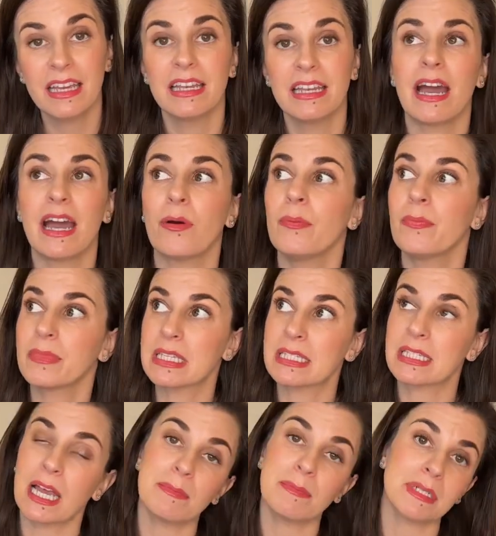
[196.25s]
Now,
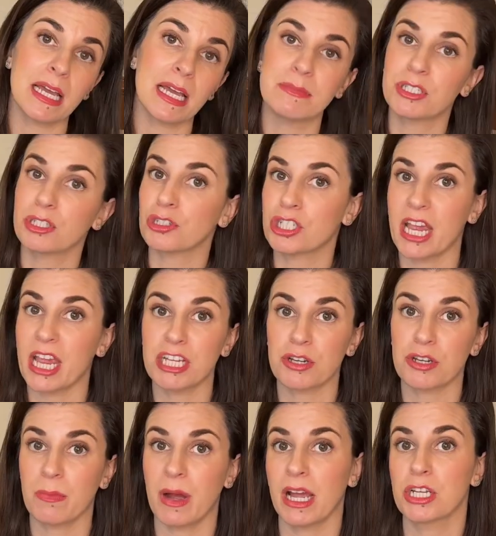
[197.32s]
sometimes you'll change
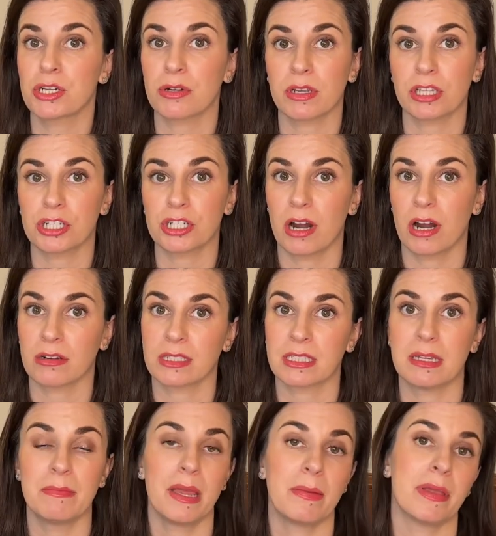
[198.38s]
your mind during the
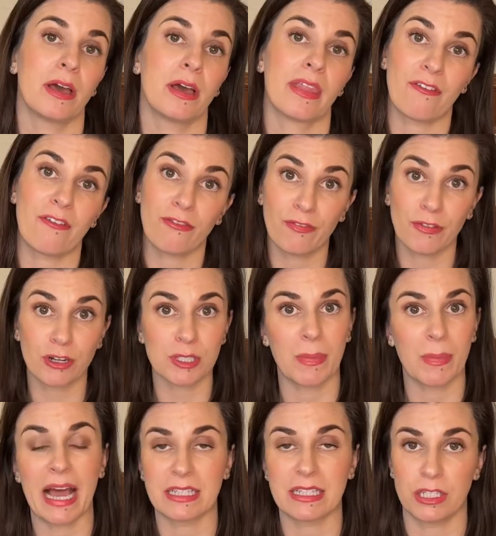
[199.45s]
Charleston. Maybe on that first
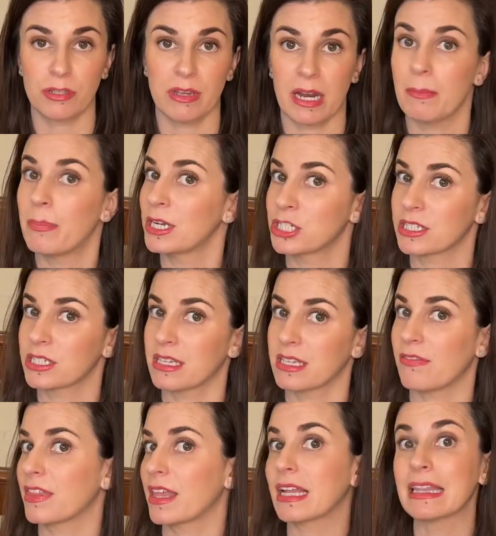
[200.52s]
pass, you get a bunch of
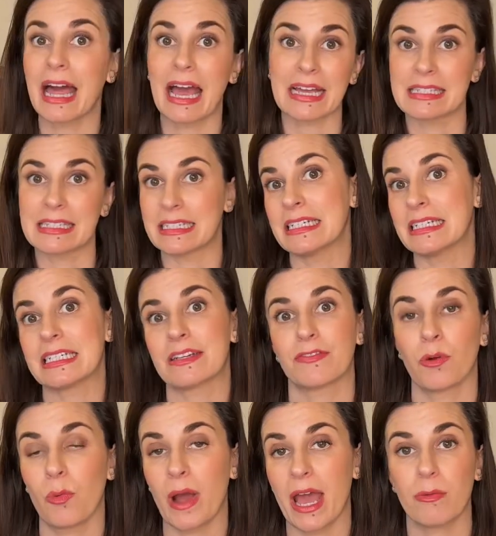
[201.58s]
stuff that aligns in a
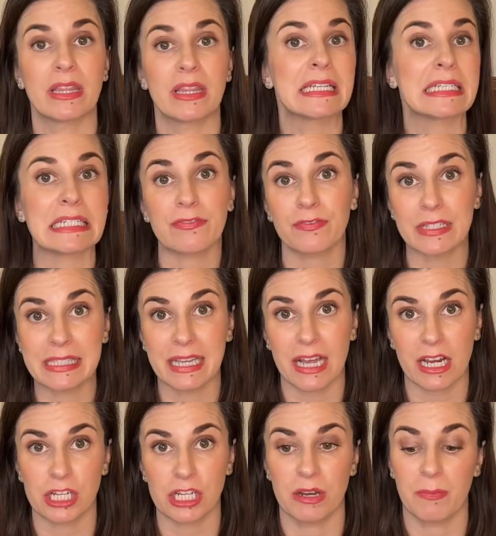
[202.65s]
different way with a different
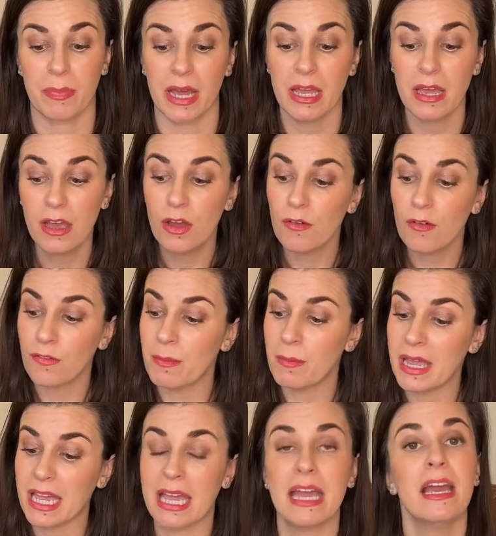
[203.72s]
section. But for
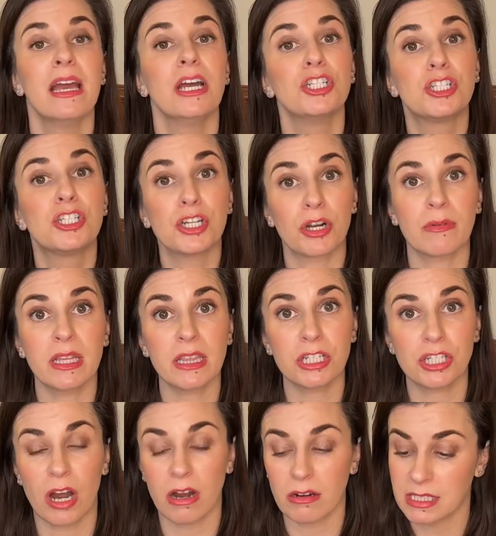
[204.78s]
me, during the
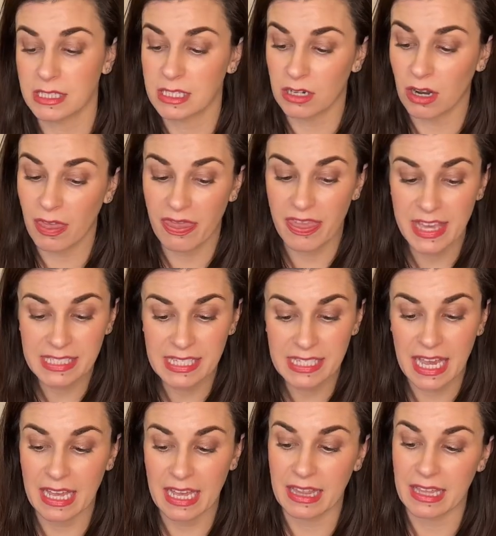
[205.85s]
Charleston, on this
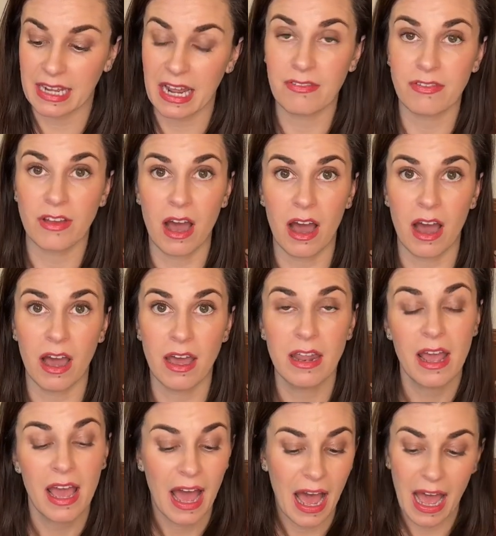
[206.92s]
hand that I've got,
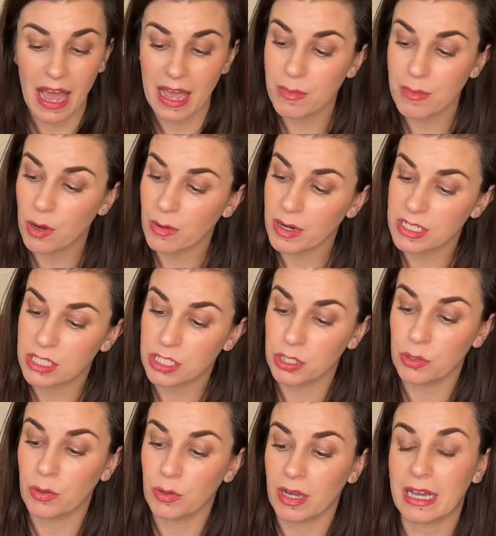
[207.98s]
I'm going
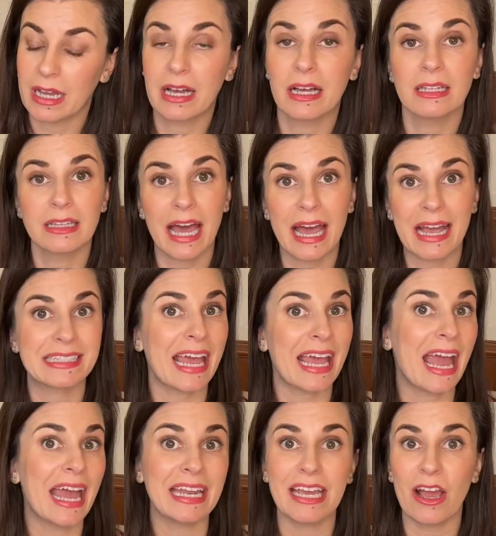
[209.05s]
to collect
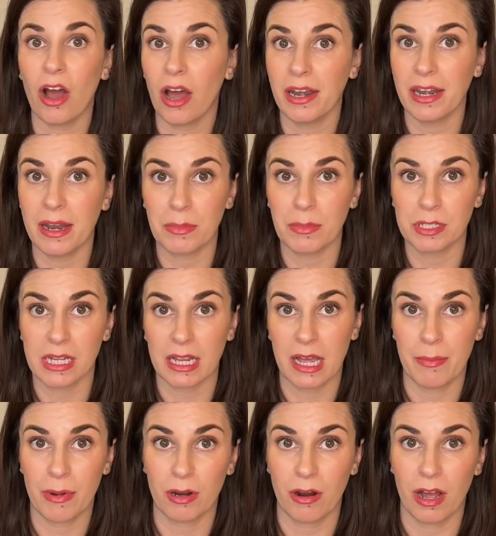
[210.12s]
any odd numbers I
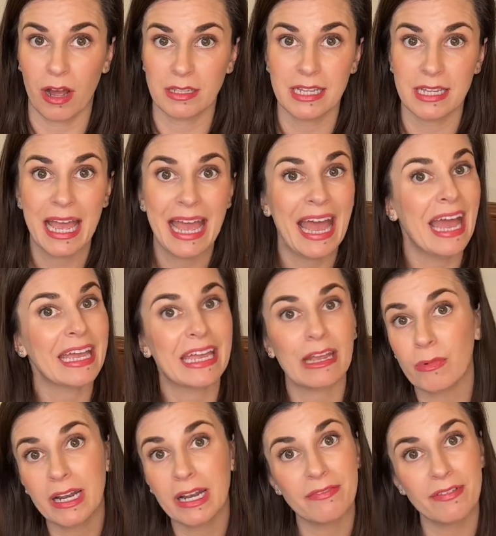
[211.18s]
come across and get
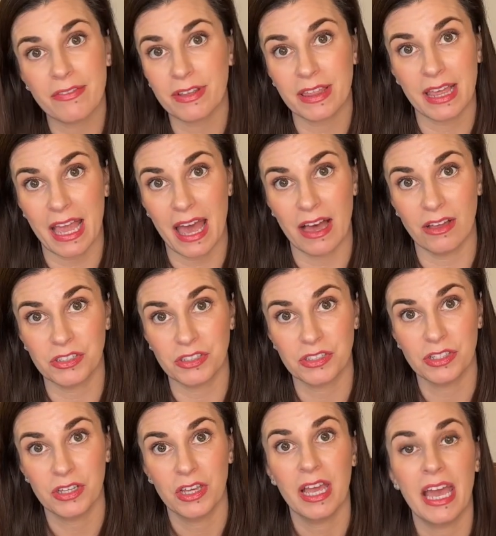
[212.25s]
rid of everything else.
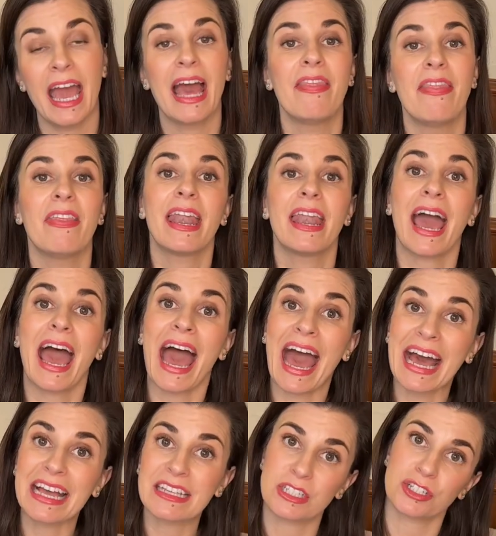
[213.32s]
And then
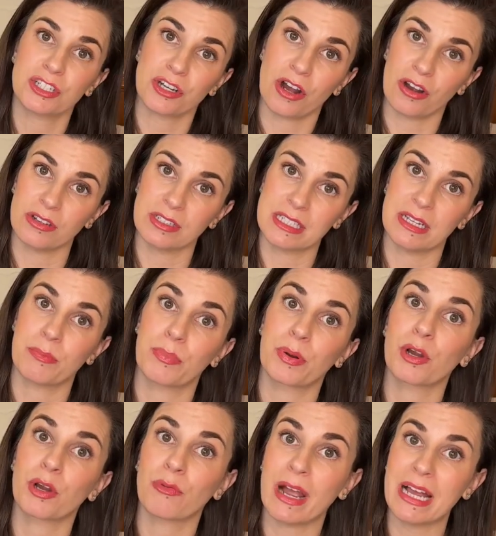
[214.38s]
as the Charleston
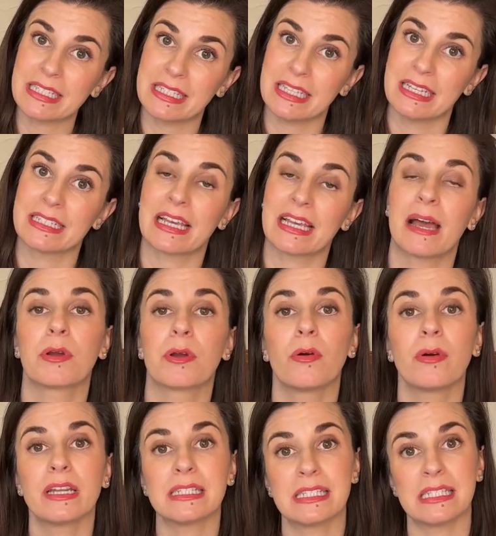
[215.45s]
progresses, I'm
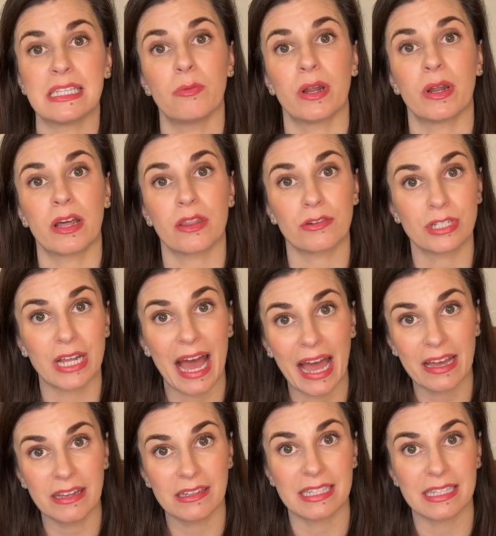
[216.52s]
going to see what other
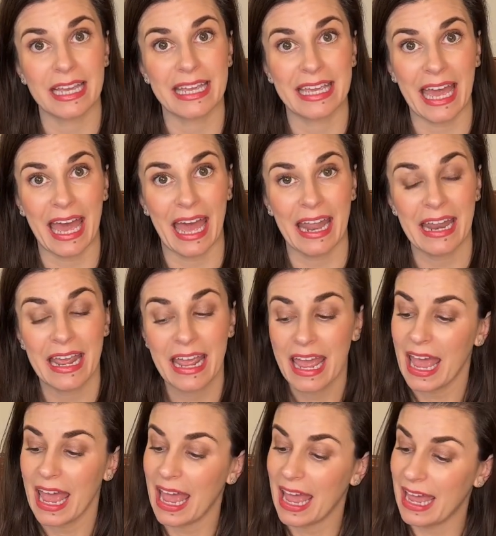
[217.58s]
tiles I get
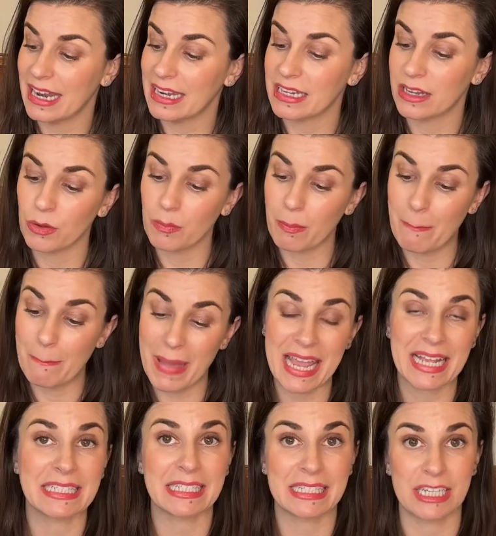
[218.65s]
and make
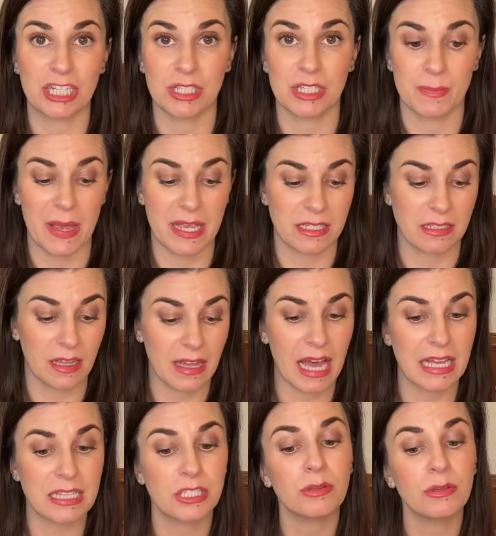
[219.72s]
decisions based on that.
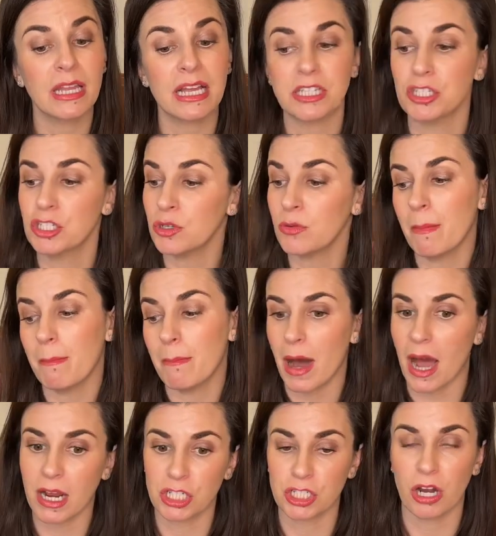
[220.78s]
So let's do a
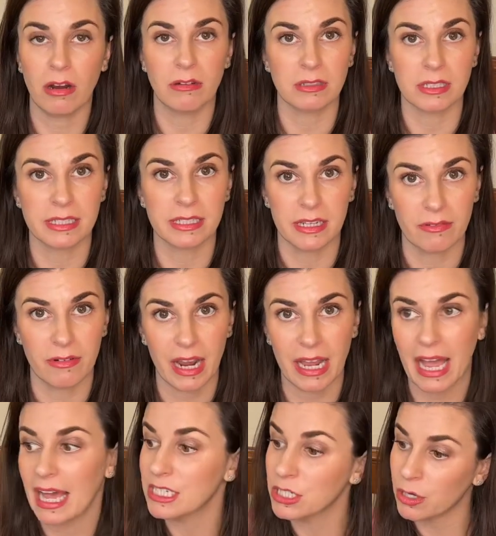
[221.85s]
mock Charleston, right?
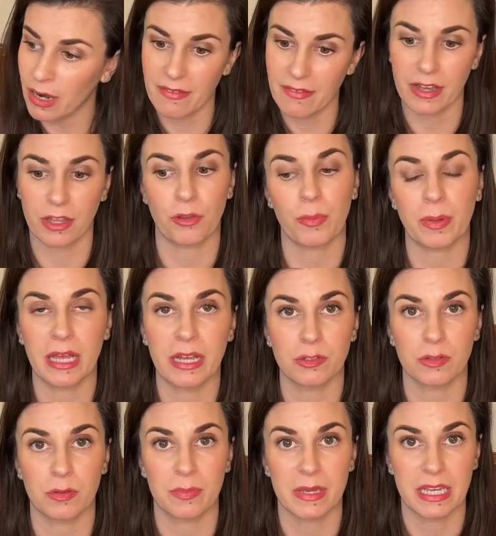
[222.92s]
I don't have other players
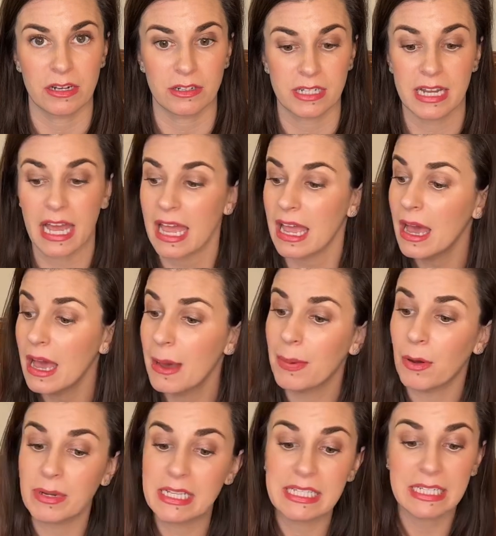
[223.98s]
with me here today, but
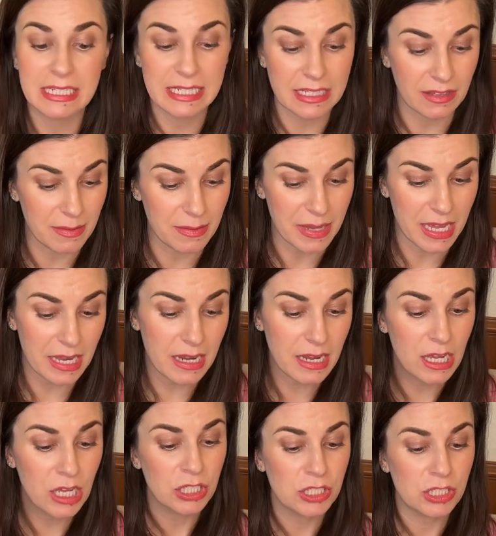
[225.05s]
we did deal them in.
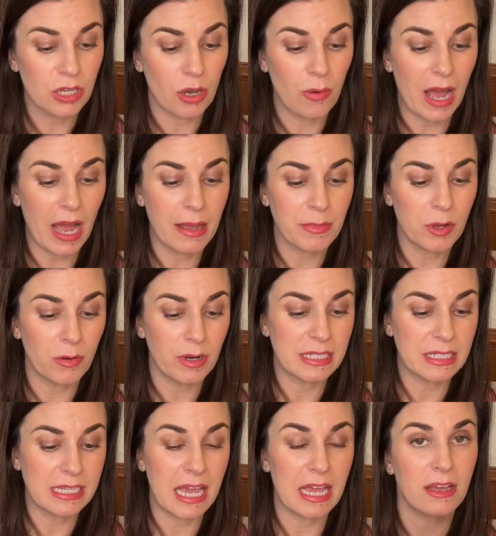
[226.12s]
So I'm going to
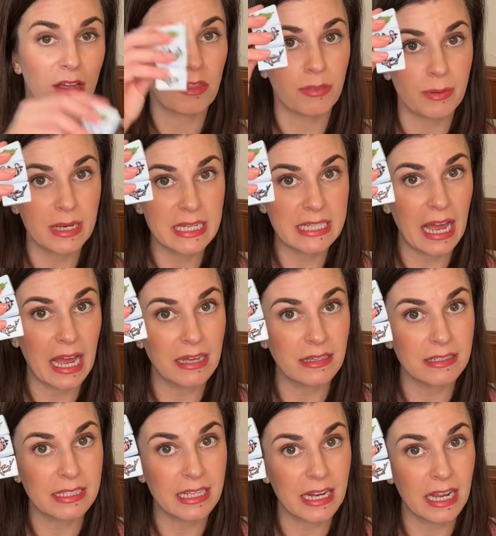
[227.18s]
take 3
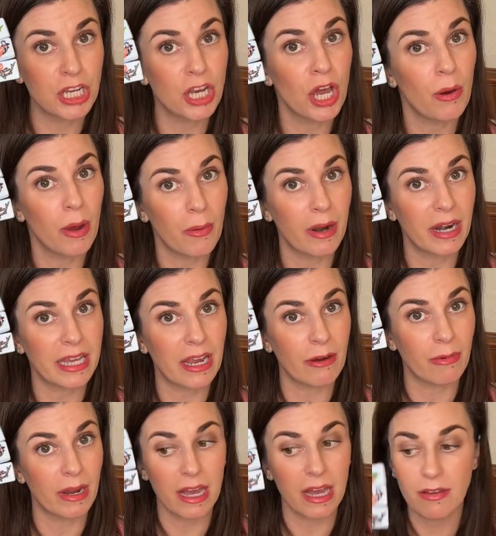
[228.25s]
tiles that I know I want to get
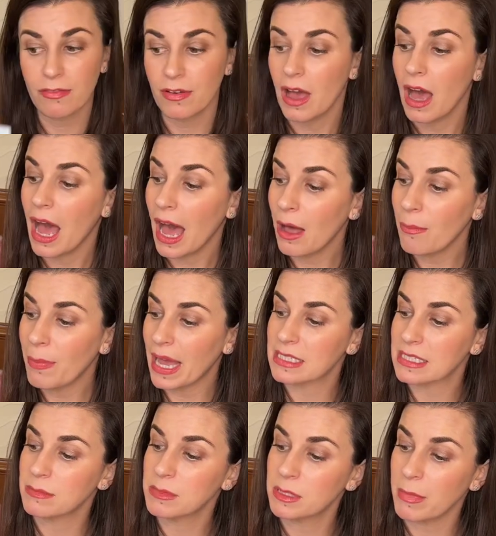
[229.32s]
rid of. I'll pass
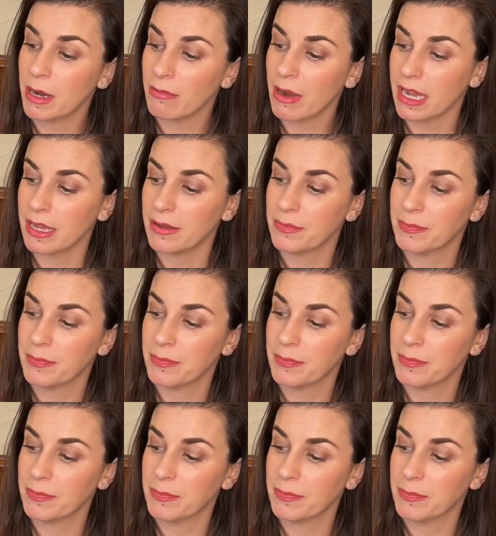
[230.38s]
them to my right.